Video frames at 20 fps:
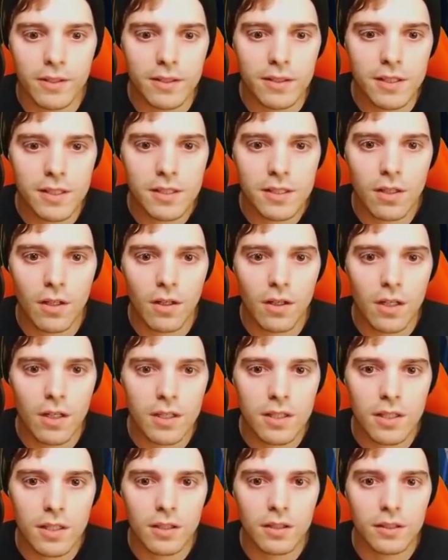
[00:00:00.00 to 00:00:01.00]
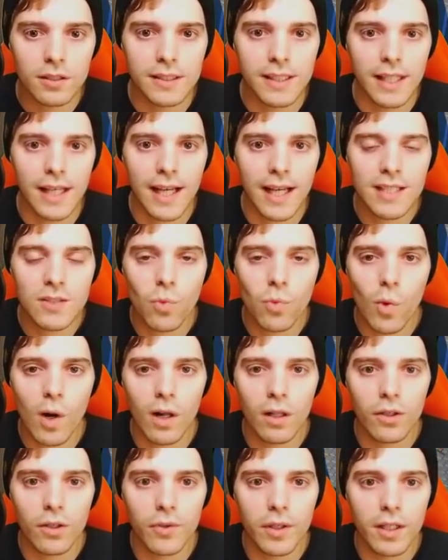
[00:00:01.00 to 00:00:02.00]
in discard. He has
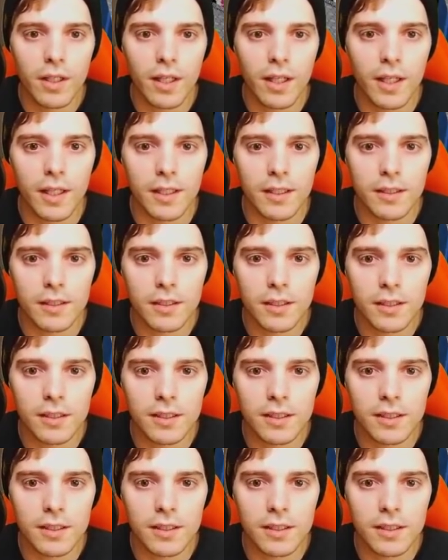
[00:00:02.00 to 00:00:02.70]
Welder in hand.